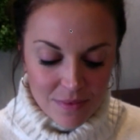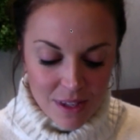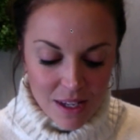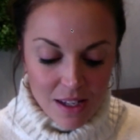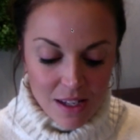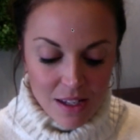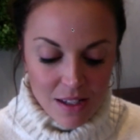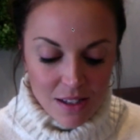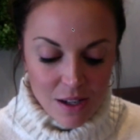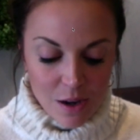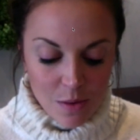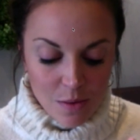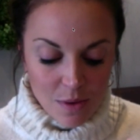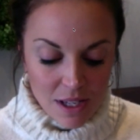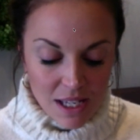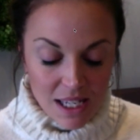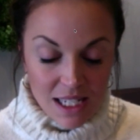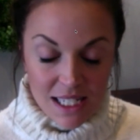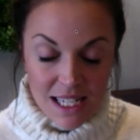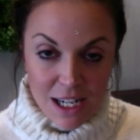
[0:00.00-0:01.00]
So
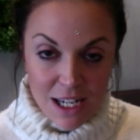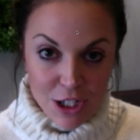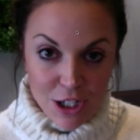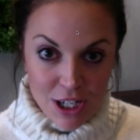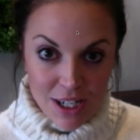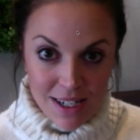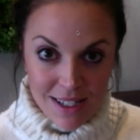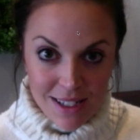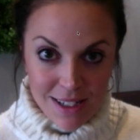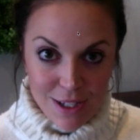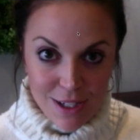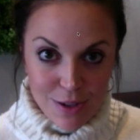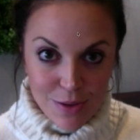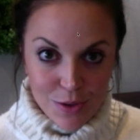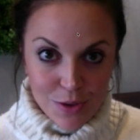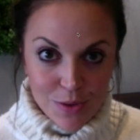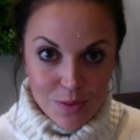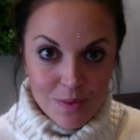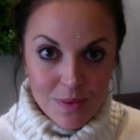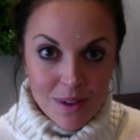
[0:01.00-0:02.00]
intention is
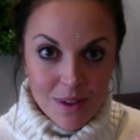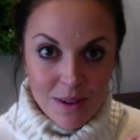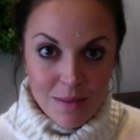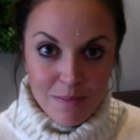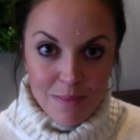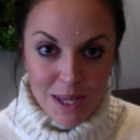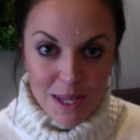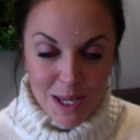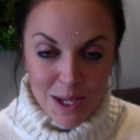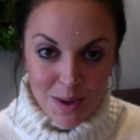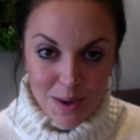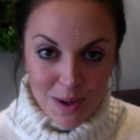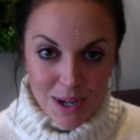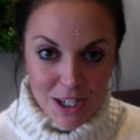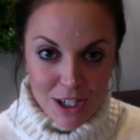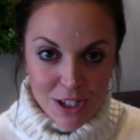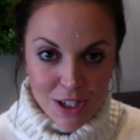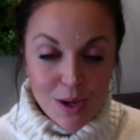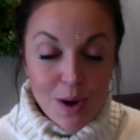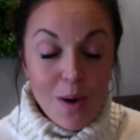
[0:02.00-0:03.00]
huge. Be
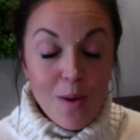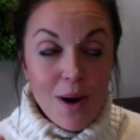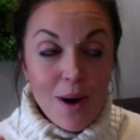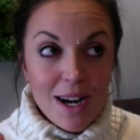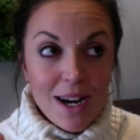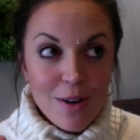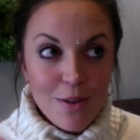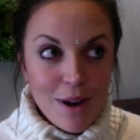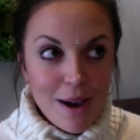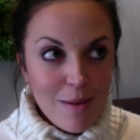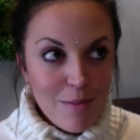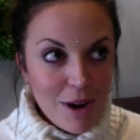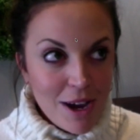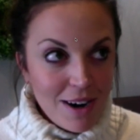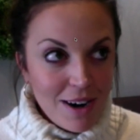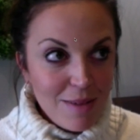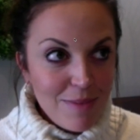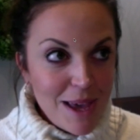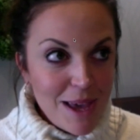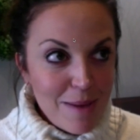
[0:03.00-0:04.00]
courageous. Oh, I know why I brought
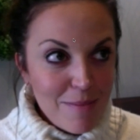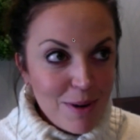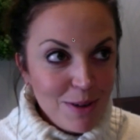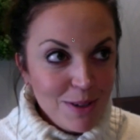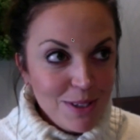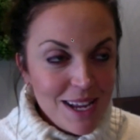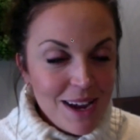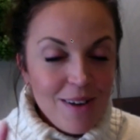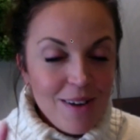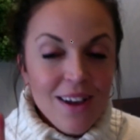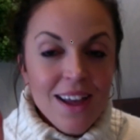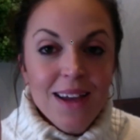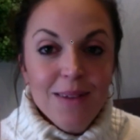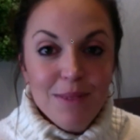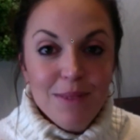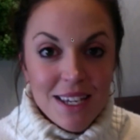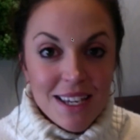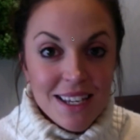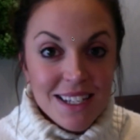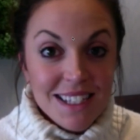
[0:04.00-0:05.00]
up that post now,
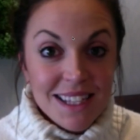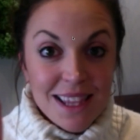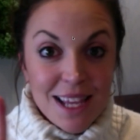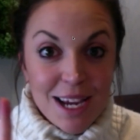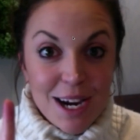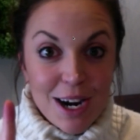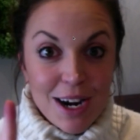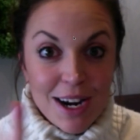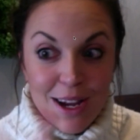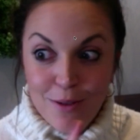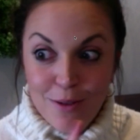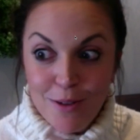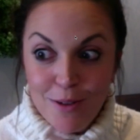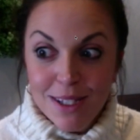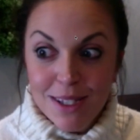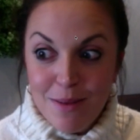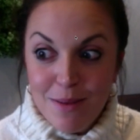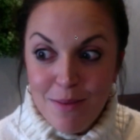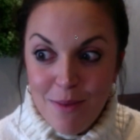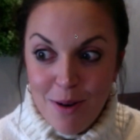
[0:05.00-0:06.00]
because it was
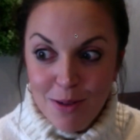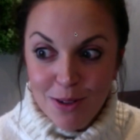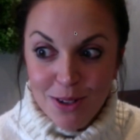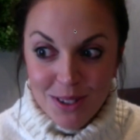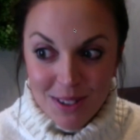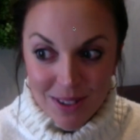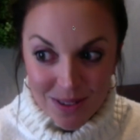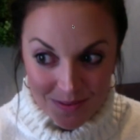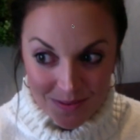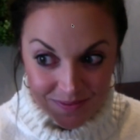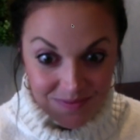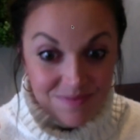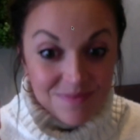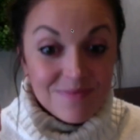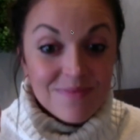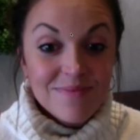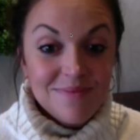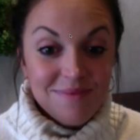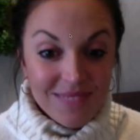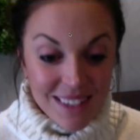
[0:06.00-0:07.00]
the most
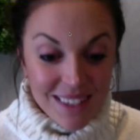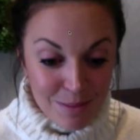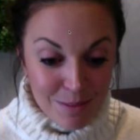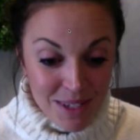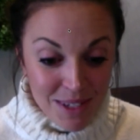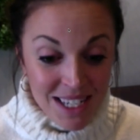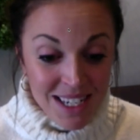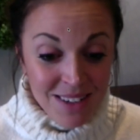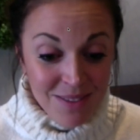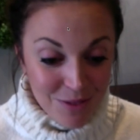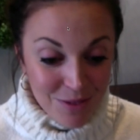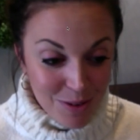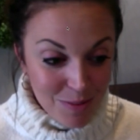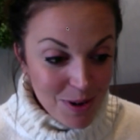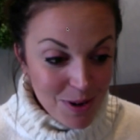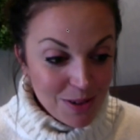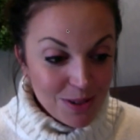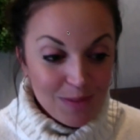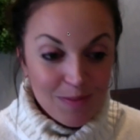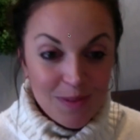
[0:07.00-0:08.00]
meaningful
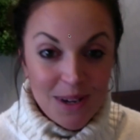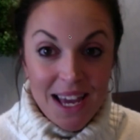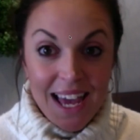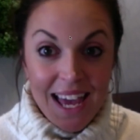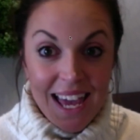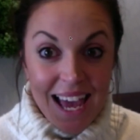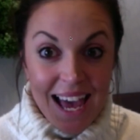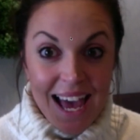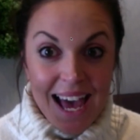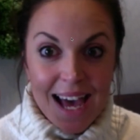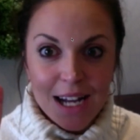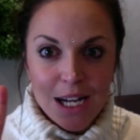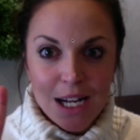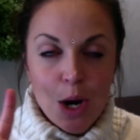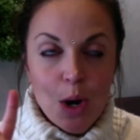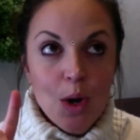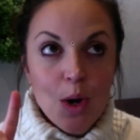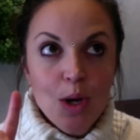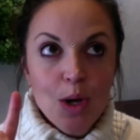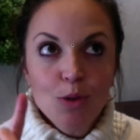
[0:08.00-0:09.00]
post, but it had
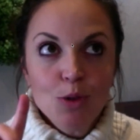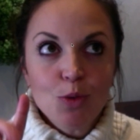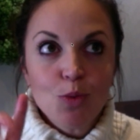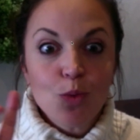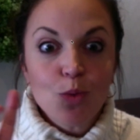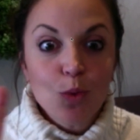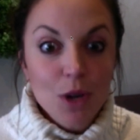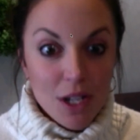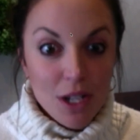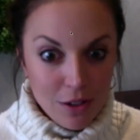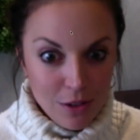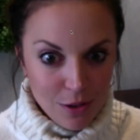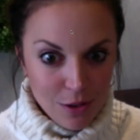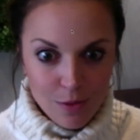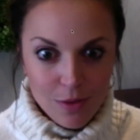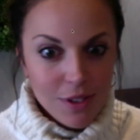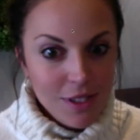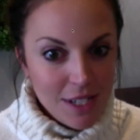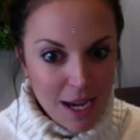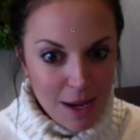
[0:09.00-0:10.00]
it was riddled
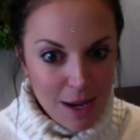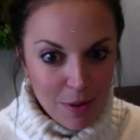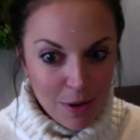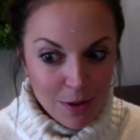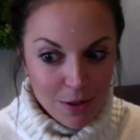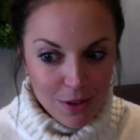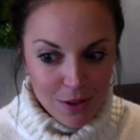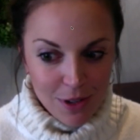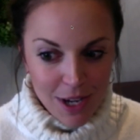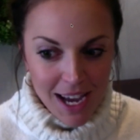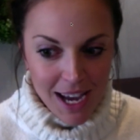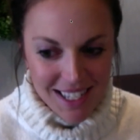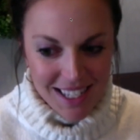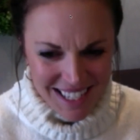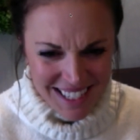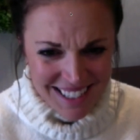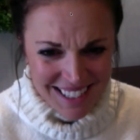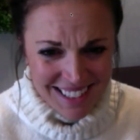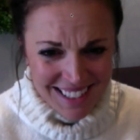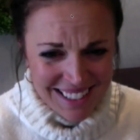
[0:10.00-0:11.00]
with typos, you guys.
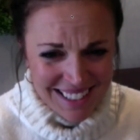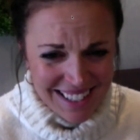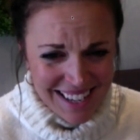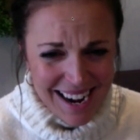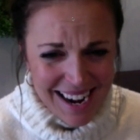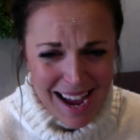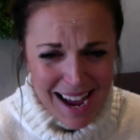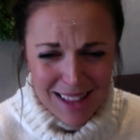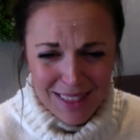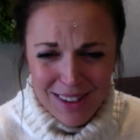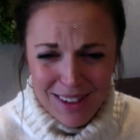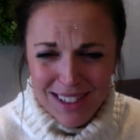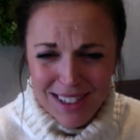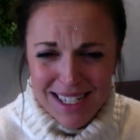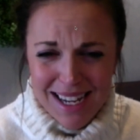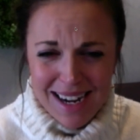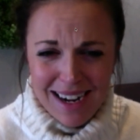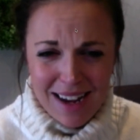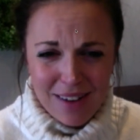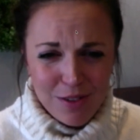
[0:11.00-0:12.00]
And I looked
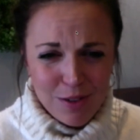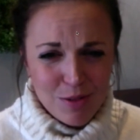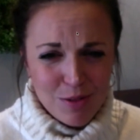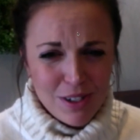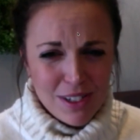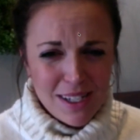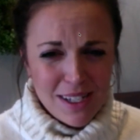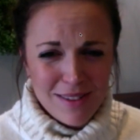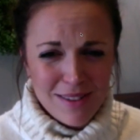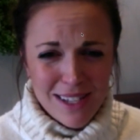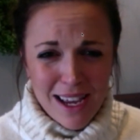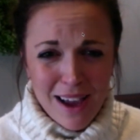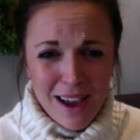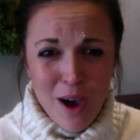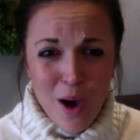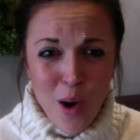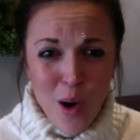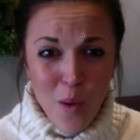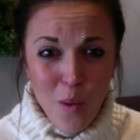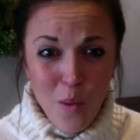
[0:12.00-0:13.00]
at it afterwards. I was like,
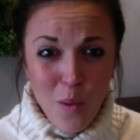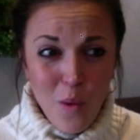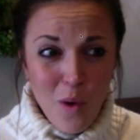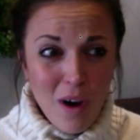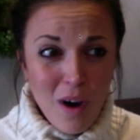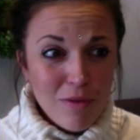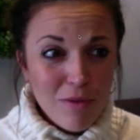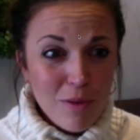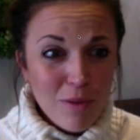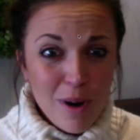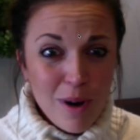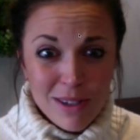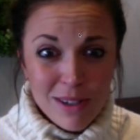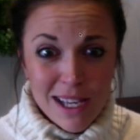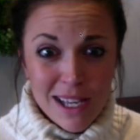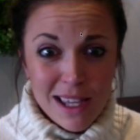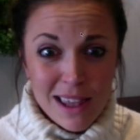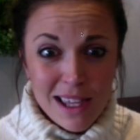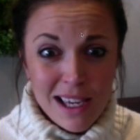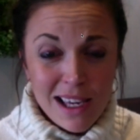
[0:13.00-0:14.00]
woof, what was
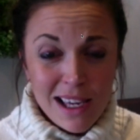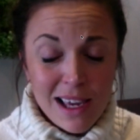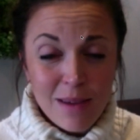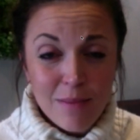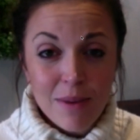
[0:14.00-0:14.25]
I thinking?